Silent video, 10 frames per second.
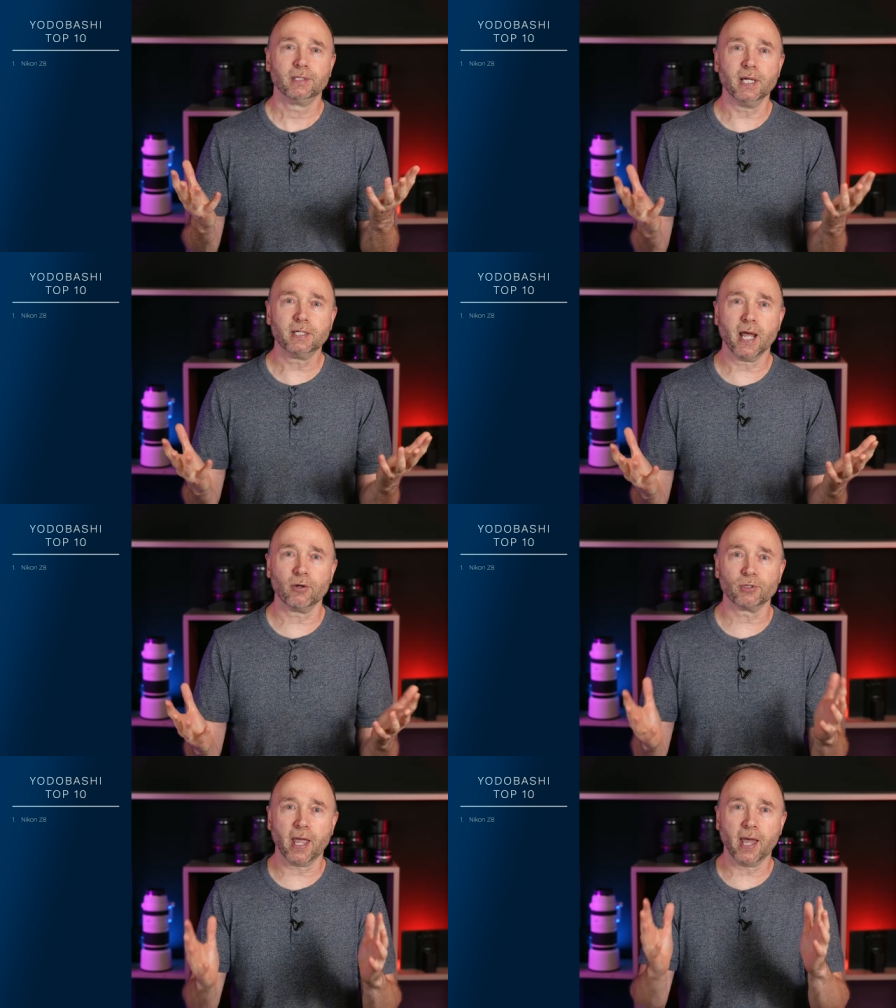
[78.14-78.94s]

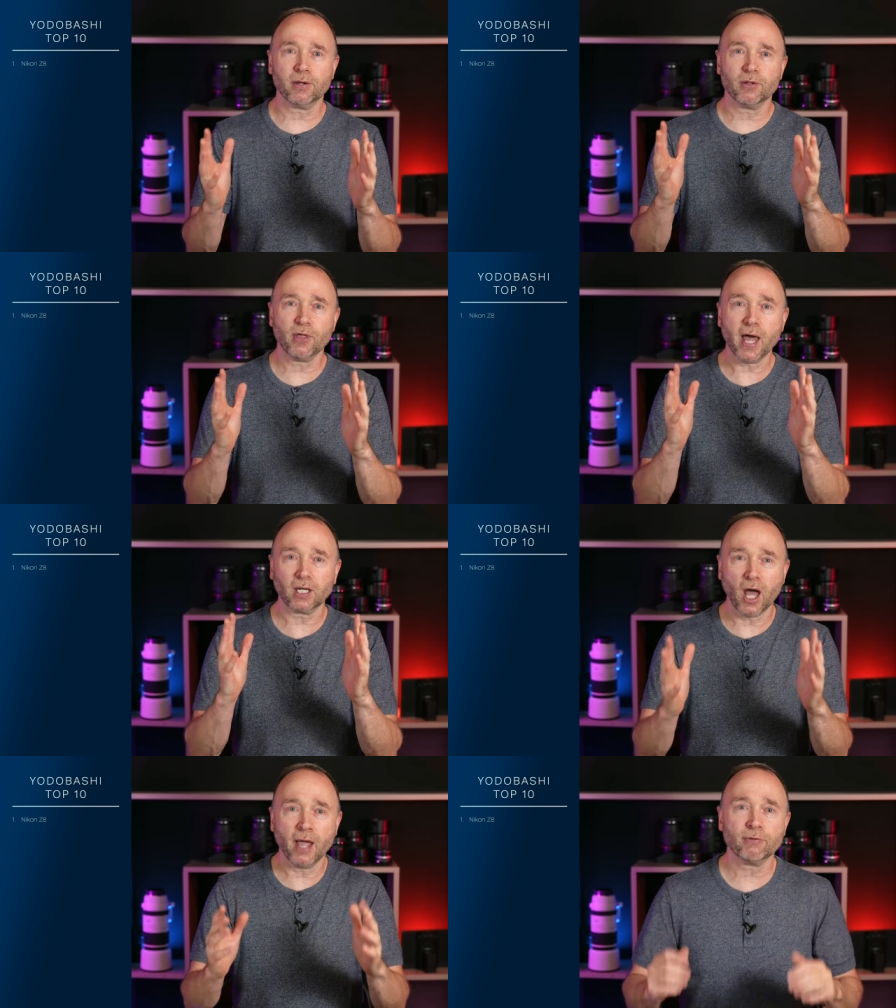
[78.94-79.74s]
details. And that
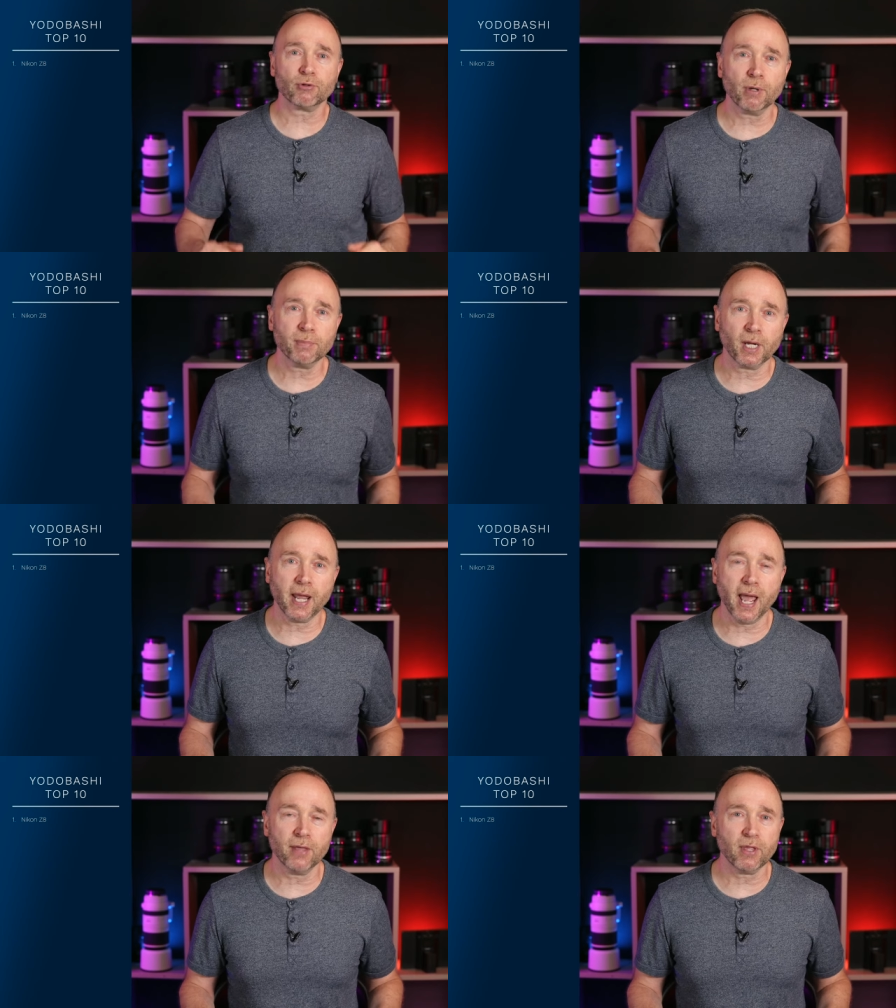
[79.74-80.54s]
live stream that I
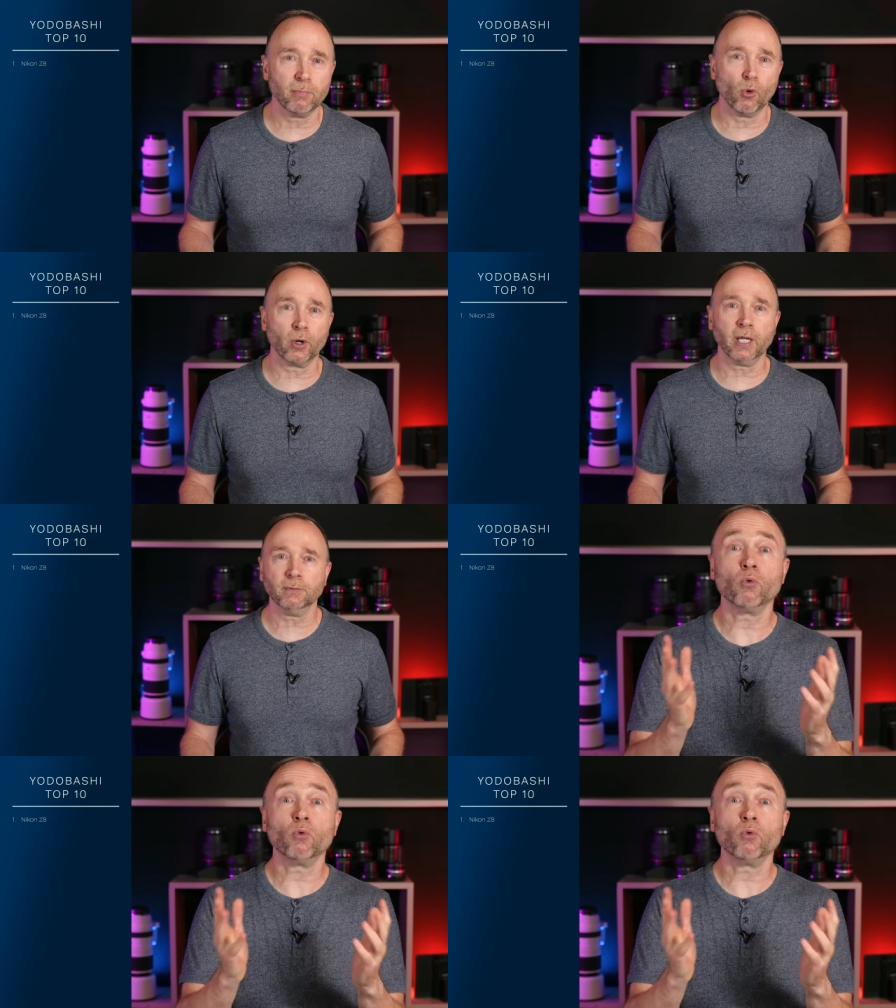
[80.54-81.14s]
had that morning,